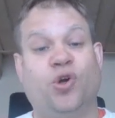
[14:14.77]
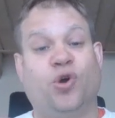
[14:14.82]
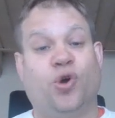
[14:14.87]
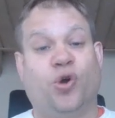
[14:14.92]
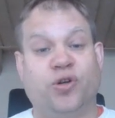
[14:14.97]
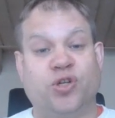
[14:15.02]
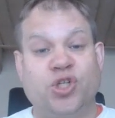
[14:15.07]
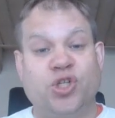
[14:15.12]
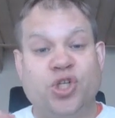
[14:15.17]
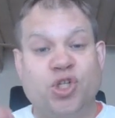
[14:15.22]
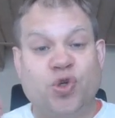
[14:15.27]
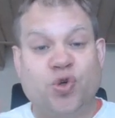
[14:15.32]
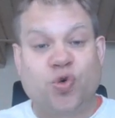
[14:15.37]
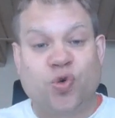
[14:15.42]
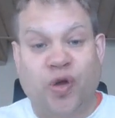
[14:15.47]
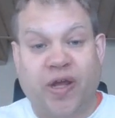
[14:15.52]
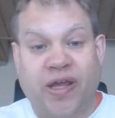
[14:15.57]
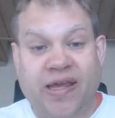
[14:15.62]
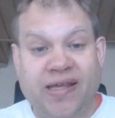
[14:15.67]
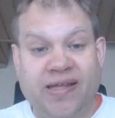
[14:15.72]
are
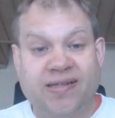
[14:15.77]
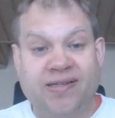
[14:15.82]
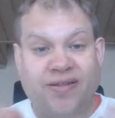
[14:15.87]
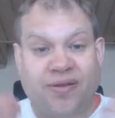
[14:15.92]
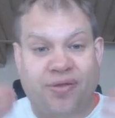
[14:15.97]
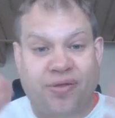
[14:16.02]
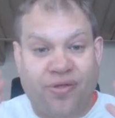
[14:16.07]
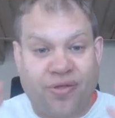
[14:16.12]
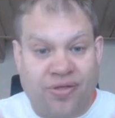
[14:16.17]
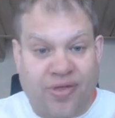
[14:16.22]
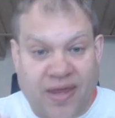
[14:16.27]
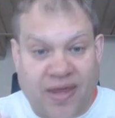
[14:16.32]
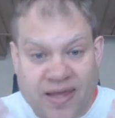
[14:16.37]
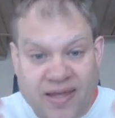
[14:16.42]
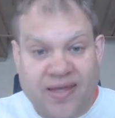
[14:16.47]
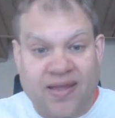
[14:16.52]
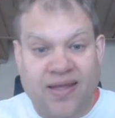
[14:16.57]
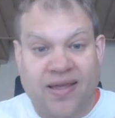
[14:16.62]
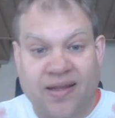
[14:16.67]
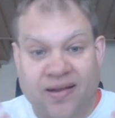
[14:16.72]
trained to
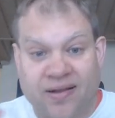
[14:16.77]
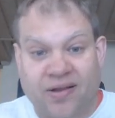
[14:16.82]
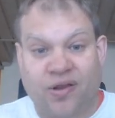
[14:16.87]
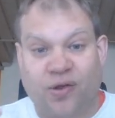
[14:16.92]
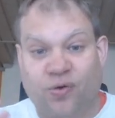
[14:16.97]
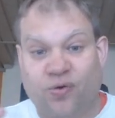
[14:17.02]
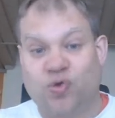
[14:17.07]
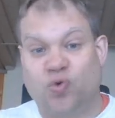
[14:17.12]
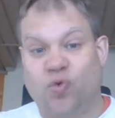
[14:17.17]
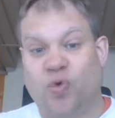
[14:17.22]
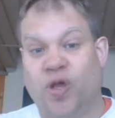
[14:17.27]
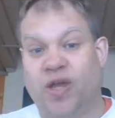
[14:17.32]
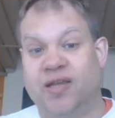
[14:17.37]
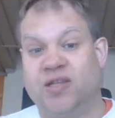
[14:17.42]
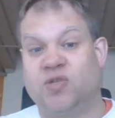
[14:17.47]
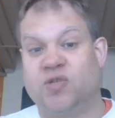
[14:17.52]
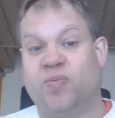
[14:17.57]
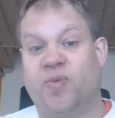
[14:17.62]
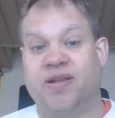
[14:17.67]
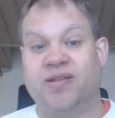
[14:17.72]
think in those
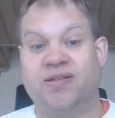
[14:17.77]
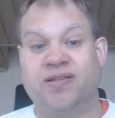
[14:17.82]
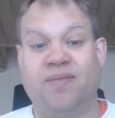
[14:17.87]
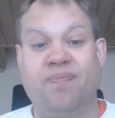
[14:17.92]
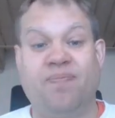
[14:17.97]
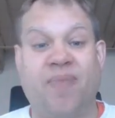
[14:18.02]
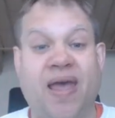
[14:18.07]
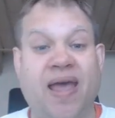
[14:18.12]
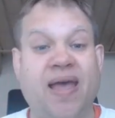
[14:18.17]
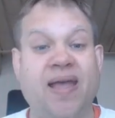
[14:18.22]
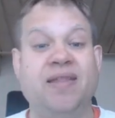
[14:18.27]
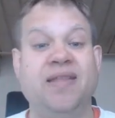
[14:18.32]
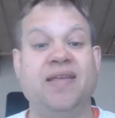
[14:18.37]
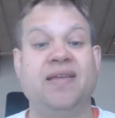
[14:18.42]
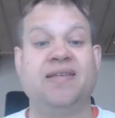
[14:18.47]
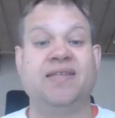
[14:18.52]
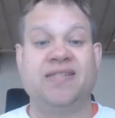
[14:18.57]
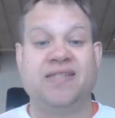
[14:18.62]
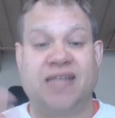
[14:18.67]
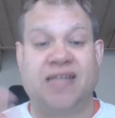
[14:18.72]
ways by
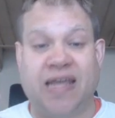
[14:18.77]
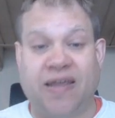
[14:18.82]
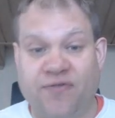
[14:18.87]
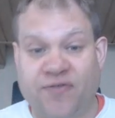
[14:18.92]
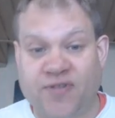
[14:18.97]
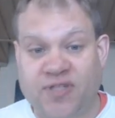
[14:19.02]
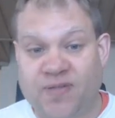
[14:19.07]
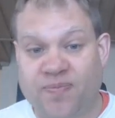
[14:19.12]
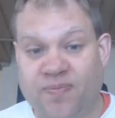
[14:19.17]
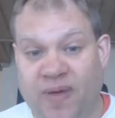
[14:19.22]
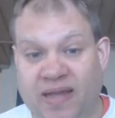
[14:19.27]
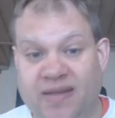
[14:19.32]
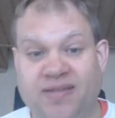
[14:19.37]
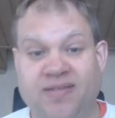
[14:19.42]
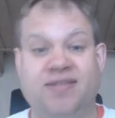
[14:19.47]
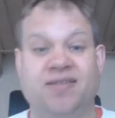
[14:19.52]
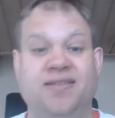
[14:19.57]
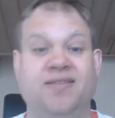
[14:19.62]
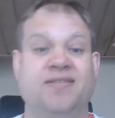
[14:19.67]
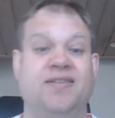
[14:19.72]
demanding safe
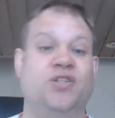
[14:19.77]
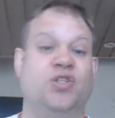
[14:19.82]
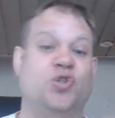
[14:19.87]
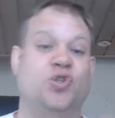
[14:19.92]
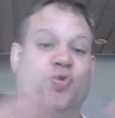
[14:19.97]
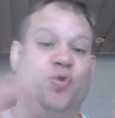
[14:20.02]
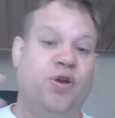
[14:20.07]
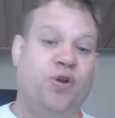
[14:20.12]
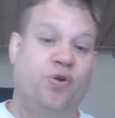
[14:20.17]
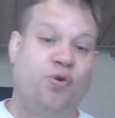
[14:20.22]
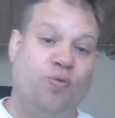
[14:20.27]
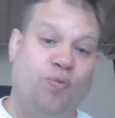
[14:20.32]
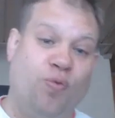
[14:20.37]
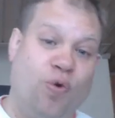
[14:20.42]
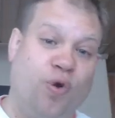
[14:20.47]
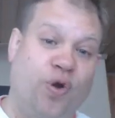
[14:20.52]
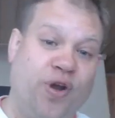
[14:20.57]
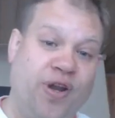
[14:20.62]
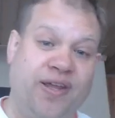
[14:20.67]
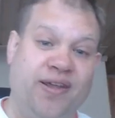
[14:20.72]
spaces and trigger
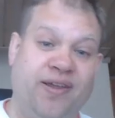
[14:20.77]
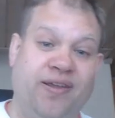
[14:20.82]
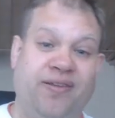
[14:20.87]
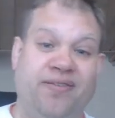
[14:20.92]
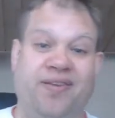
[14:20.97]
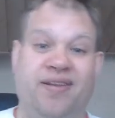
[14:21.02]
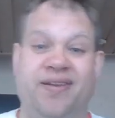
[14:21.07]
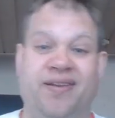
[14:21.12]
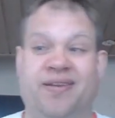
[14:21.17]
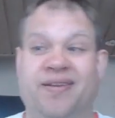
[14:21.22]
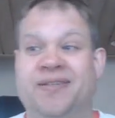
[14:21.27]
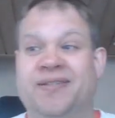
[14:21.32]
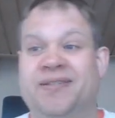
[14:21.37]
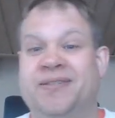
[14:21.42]
warnings and